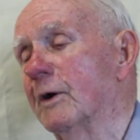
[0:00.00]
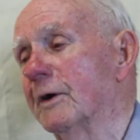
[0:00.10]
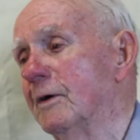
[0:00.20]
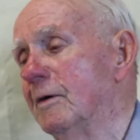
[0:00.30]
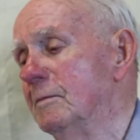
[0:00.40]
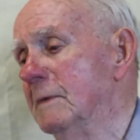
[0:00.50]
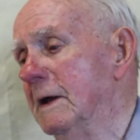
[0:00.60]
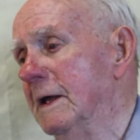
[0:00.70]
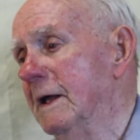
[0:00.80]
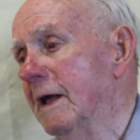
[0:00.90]
brought home.
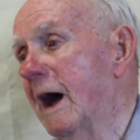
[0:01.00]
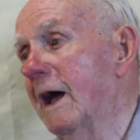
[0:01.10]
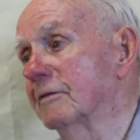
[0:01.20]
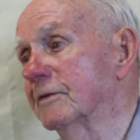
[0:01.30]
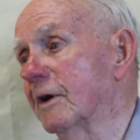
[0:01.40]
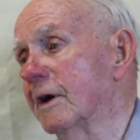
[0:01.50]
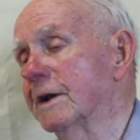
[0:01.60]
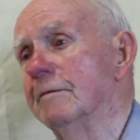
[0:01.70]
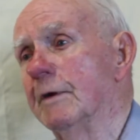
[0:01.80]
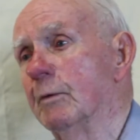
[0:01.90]
I have
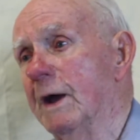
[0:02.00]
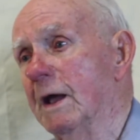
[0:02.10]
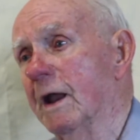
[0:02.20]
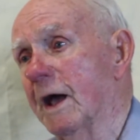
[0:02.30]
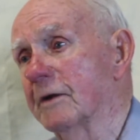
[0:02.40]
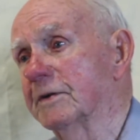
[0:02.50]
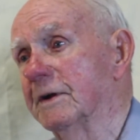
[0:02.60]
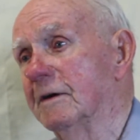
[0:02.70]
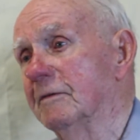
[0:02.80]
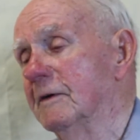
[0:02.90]
started giving away a lot of
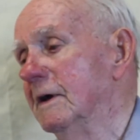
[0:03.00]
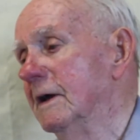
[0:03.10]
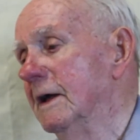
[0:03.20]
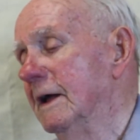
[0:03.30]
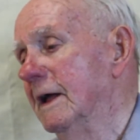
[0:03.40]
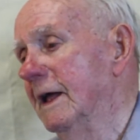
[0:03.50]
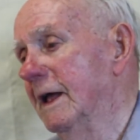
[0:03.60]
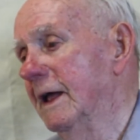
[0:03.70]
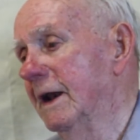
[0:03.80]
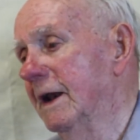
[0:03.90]
stuff,
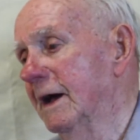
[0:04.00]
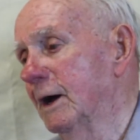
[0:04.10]
and